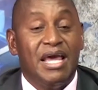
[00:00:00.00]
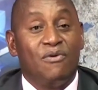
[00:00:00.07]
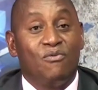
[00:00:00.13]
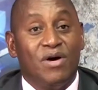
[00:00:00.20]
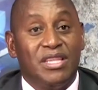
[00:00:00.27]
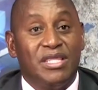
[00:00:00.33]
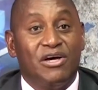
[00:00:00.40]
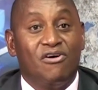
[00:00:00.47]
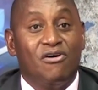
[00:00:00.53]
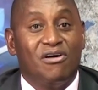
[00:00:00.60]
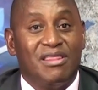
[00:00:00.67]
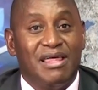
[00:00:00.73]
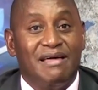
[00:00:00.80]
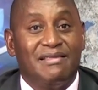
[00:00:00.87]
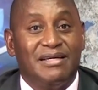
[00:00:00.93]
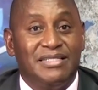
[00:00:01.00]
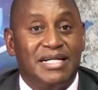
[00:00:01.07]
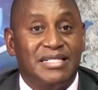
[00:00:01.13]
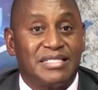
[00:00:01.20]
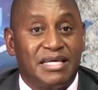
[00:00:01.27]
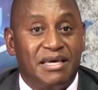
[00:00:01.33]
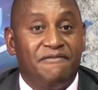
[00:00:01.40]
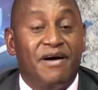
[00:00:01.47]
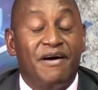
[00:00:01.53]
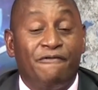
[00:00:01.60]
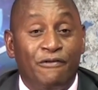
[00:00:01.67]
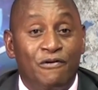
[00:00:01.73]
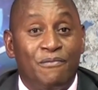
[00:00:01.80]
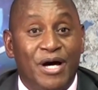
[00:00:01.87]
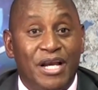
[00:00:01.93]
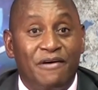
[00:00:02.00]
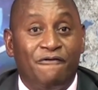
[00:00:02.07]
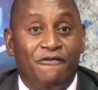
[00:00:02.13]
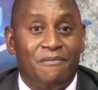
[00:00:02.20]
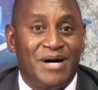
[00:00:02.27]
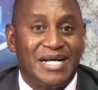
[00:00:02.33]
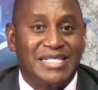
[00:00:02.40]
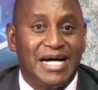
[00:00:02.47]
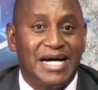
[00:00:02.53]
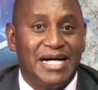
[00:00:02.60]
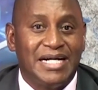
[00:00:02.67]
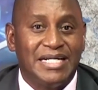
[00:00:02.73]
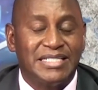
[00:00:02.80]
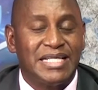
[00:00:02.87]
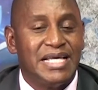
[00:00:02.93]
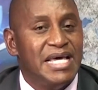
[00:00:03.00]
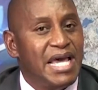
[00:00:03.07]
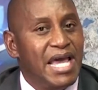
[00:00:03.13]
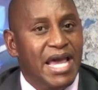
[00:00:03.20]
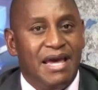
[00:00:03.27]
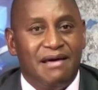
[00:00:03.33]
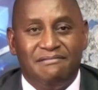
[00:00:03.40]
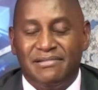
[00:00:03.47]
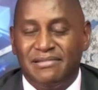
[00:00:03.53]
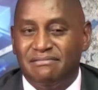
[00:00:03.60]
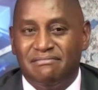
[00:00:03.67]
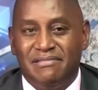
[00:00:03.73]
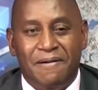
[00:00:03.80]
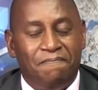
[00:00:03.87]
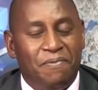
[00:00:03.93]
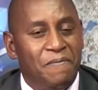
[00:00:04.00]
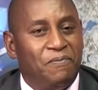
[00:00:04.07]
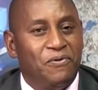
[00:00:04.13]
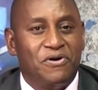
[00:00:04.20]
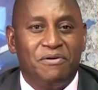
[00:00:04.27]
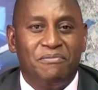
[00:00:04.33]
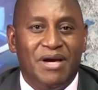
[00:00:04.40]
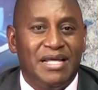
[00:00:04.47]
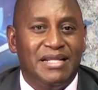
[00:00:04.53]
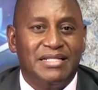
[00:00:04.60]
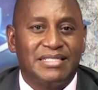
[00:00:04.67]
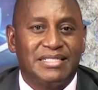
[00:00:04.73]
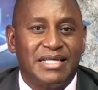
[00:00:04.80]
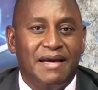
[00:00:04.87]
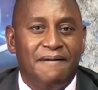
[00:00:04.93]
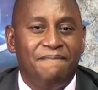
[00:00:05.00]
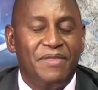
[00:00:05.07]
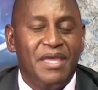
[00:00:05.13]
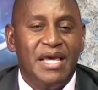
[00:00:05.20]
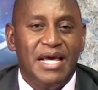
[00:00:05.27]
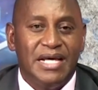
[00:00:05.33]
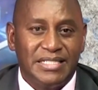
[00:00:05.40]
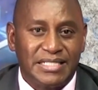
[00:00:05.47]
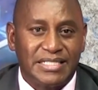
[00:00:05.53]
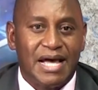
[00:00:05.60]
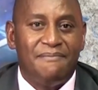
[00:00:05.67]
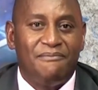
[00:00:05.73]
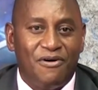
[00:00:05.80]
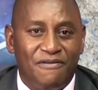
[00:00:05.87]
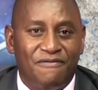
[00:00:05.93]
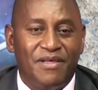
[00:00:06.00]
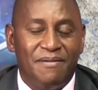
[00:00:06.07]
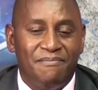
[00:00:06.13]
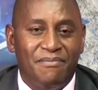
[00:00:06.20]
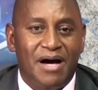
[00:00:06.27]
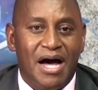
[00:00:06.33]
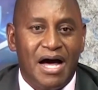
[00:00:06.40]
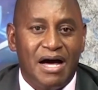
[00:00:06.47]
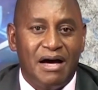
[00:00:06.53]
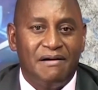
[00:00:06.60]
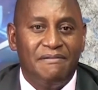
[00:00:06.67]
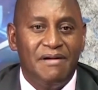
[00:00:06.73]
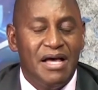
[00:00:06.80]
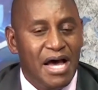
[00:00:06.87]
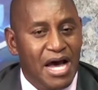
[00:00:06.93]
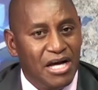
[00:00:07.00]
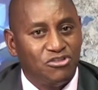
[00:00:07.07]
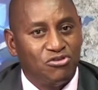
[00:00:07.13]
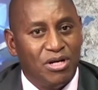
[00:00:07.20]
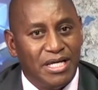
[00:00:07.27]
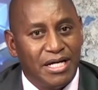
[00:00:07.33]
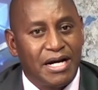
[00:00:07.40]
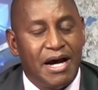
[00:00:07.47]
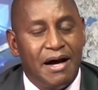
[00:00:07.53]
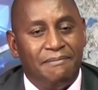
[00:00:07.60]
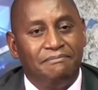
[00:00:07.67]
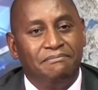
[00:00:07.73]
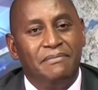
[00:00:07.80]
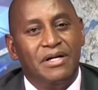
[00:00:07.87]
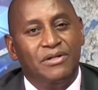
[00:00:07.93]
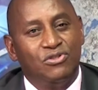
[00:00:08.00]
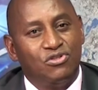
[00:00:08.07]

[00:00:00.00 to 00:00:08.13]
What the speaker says: and when they go there, they just give a few money for matangas and the people remain the same, and some of them actually come